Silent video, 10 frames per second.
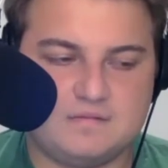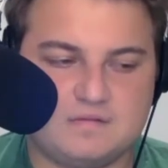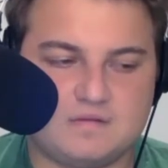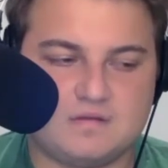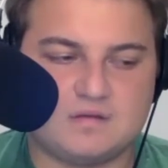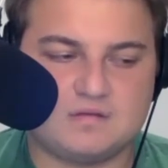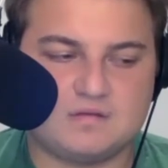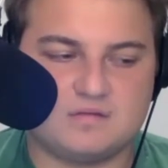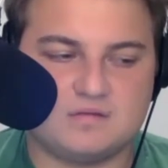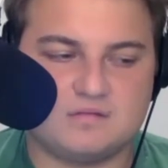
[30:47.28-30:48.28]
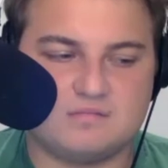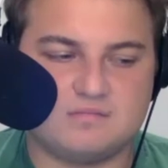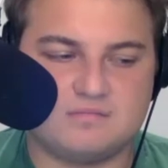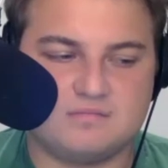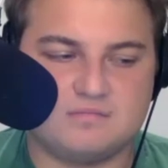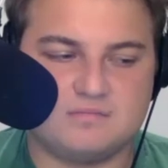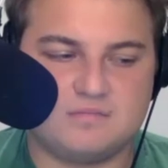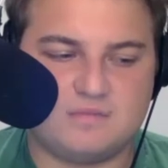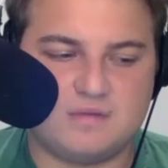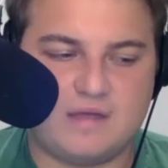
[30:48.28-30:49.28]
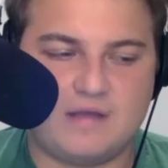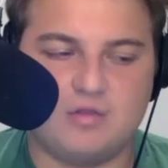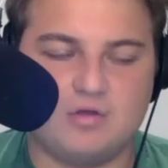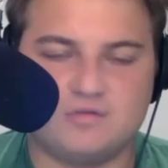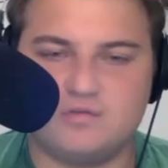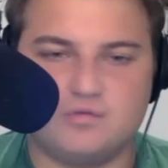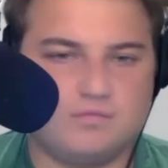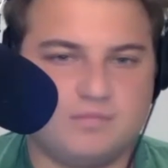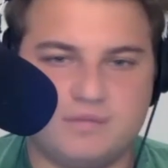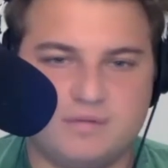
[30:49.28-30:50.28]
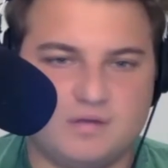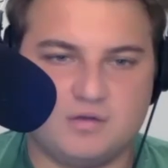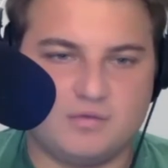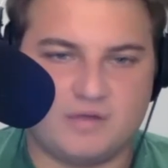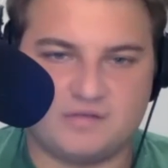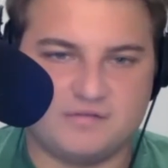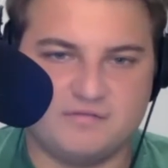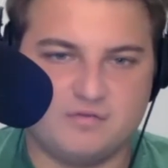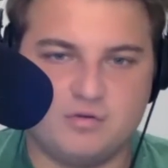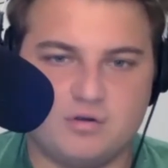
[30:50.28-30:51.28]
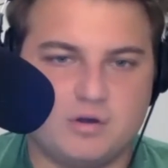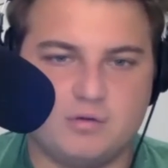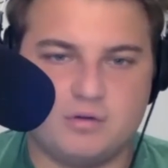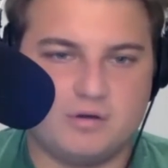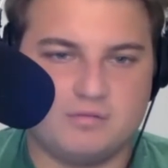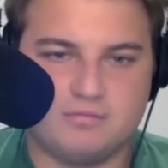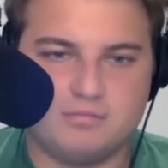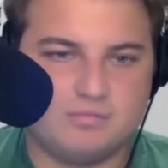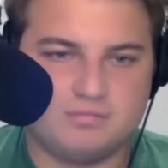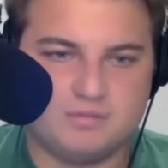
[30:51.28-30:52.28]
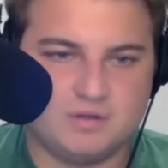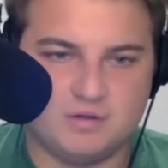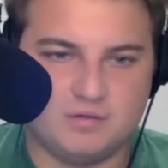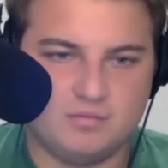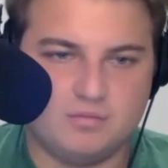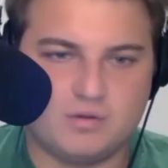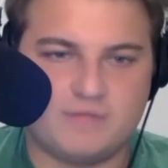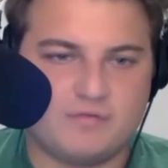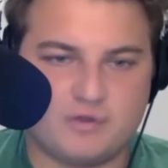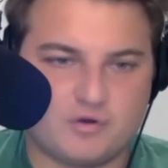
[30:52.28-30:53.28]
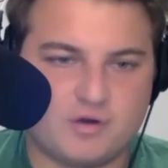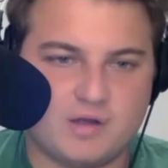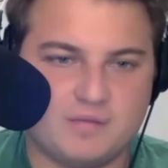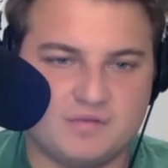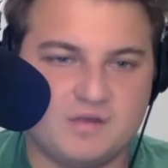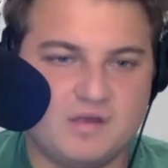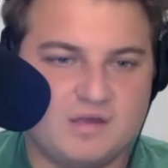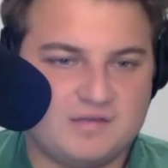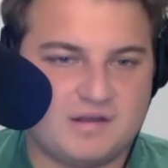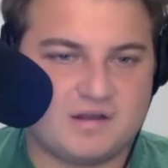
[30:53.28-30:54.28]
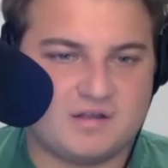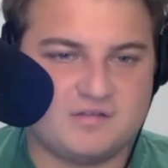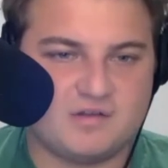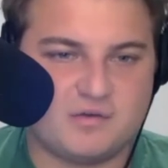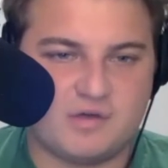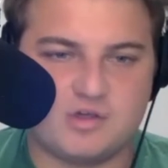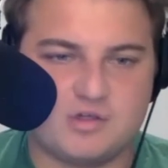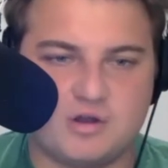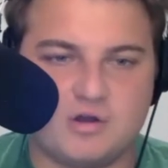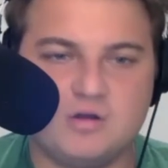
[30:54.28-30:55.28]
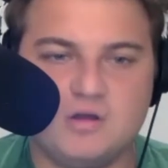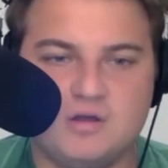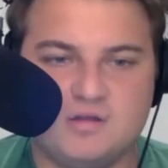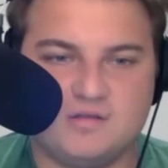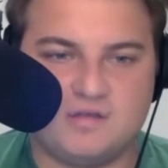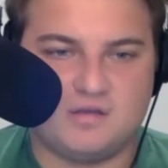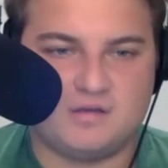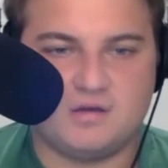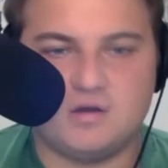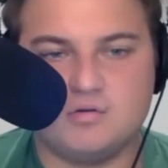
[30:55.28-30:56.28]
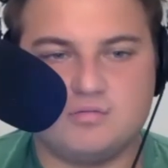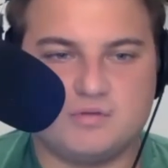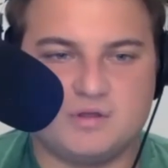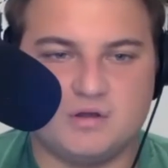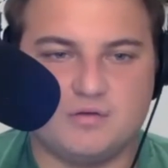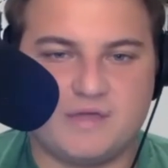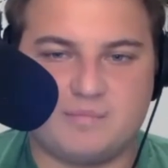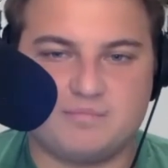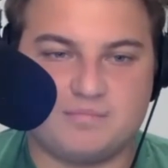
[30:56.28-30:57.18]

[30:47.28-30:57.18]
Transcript: to how long to maybe arrest them for, or whatever their crime is? Is that a consideration at all? Saying, oh, that